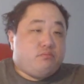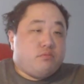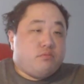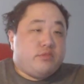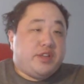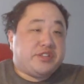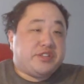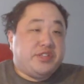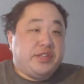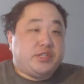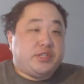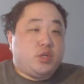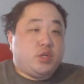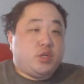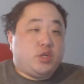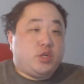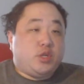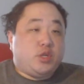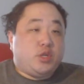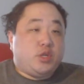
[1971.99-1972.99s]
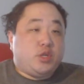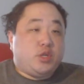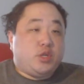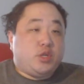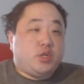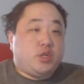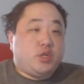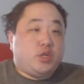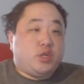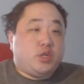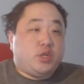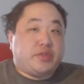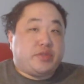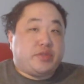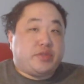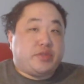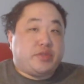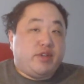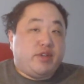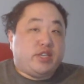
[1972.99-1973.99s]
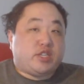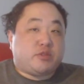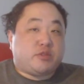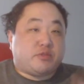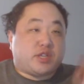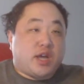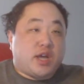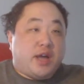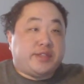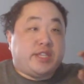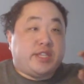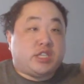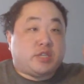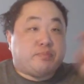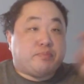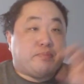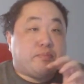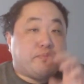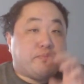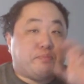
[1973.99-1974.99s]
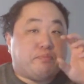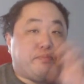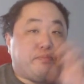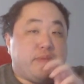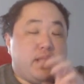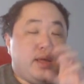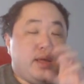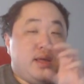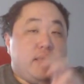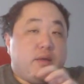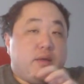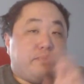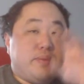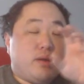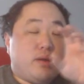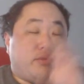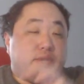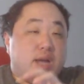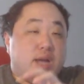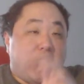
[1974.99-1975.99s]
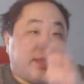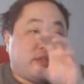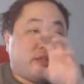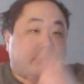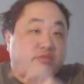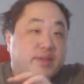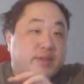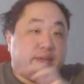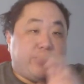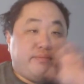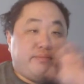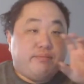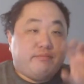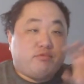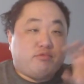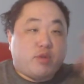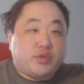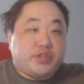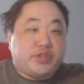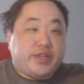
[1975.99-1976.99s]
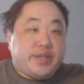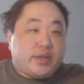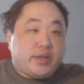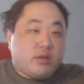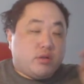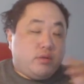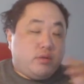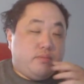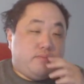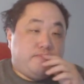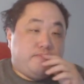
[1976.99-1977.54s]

Destiny 2 is obvious, because they release content periodically throughout the year.